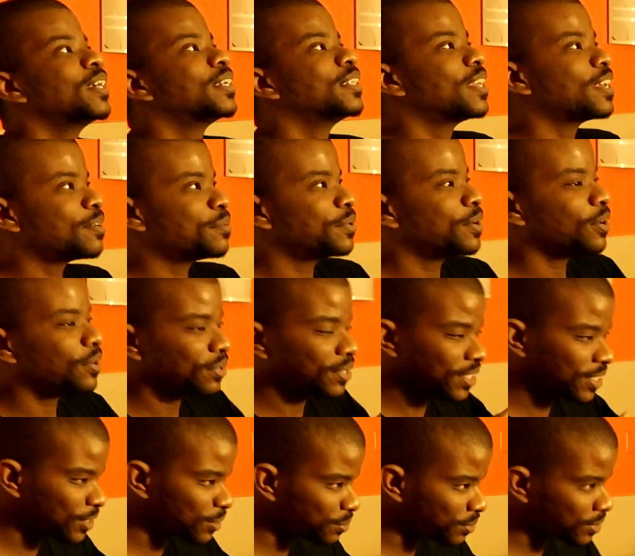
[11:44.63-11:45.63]
let them know
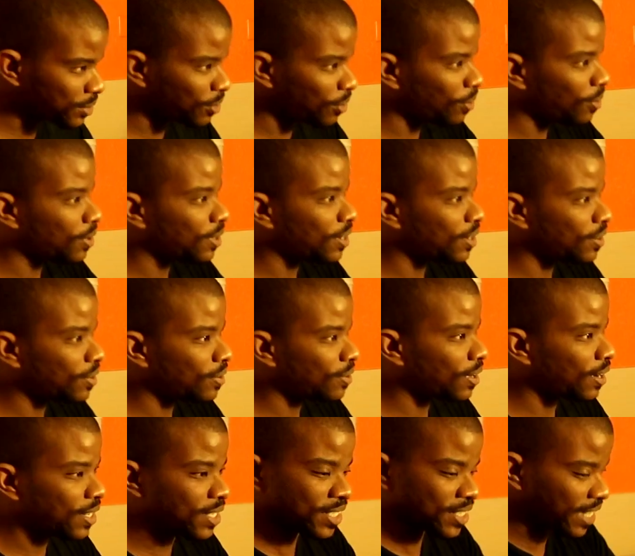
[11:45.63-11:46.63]
this is what's going
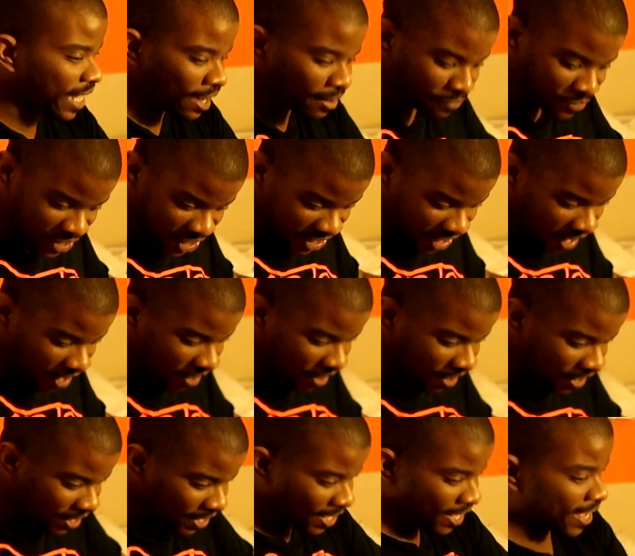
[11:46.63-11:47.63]
on, and it's not a
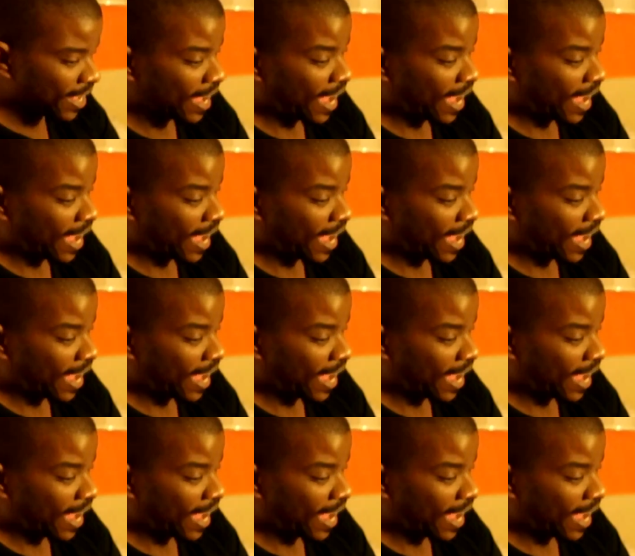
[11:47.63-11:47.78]
facade.